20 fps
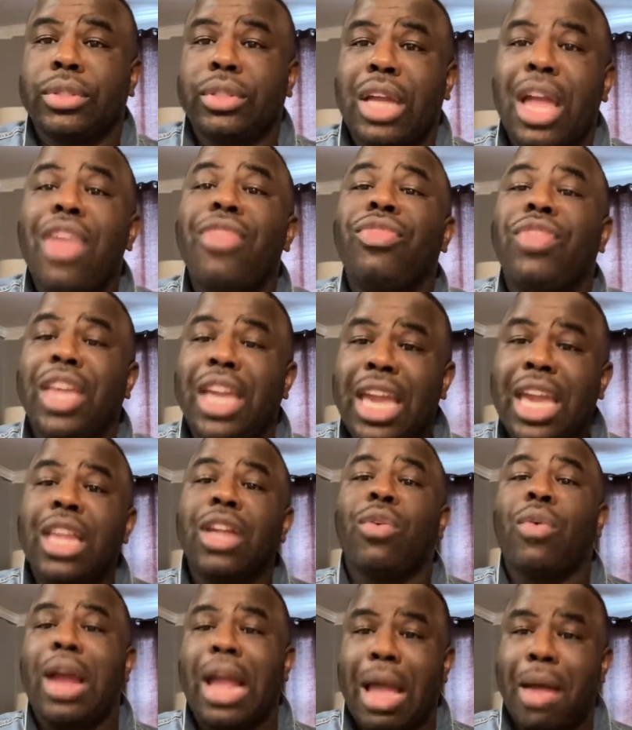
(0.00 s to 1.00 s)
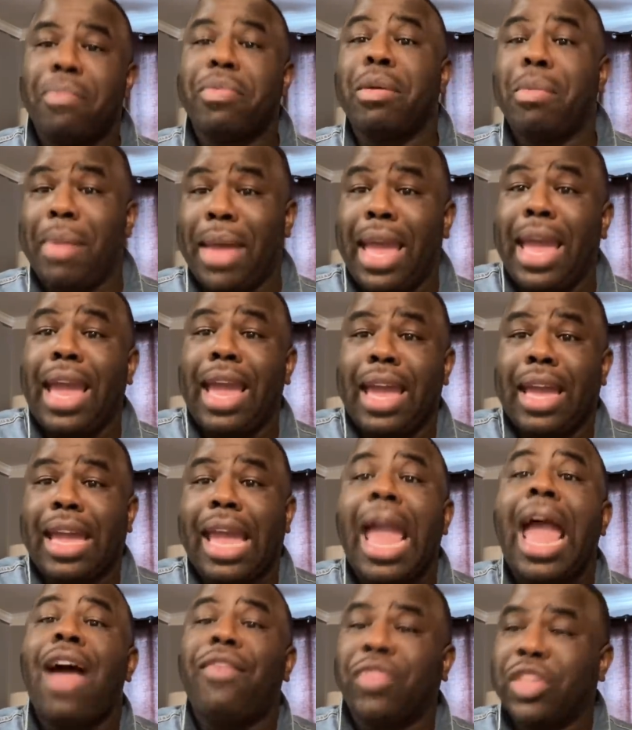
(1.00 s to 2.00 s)
And then grab the bag
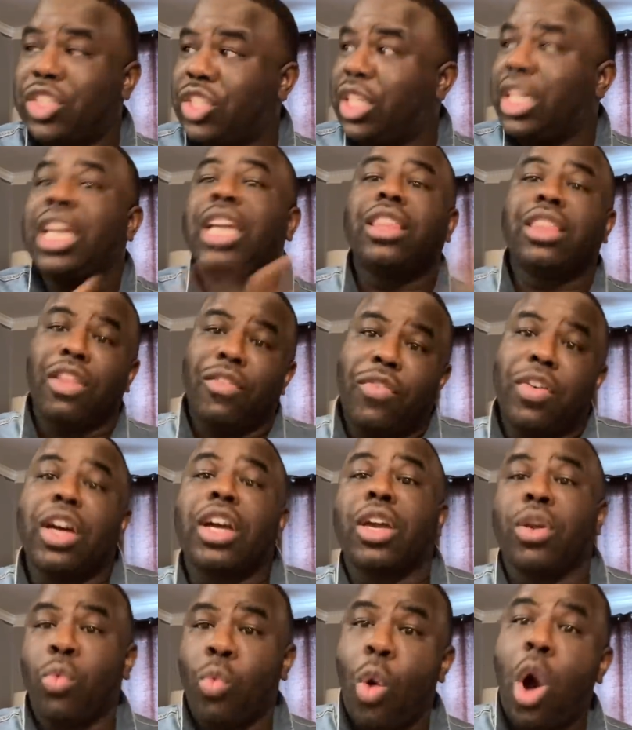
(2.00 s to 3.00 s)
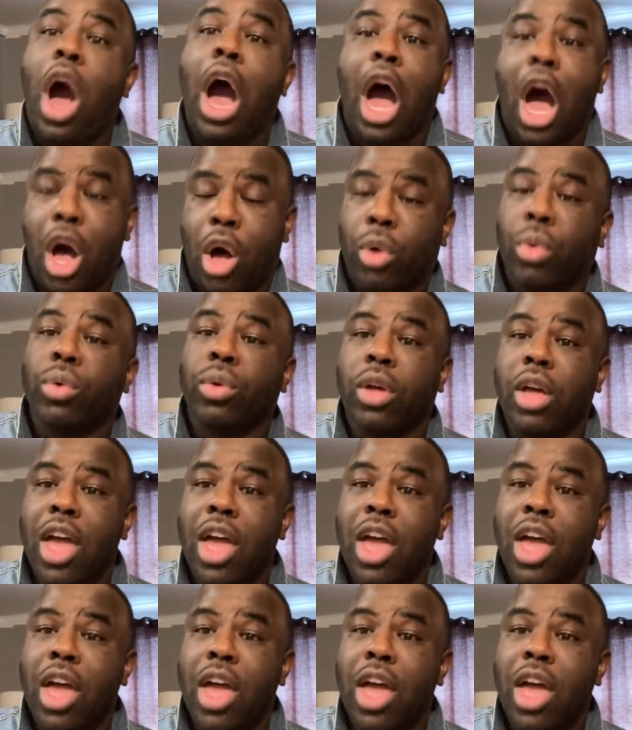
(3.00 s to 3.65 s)
after she hit the fucking wall.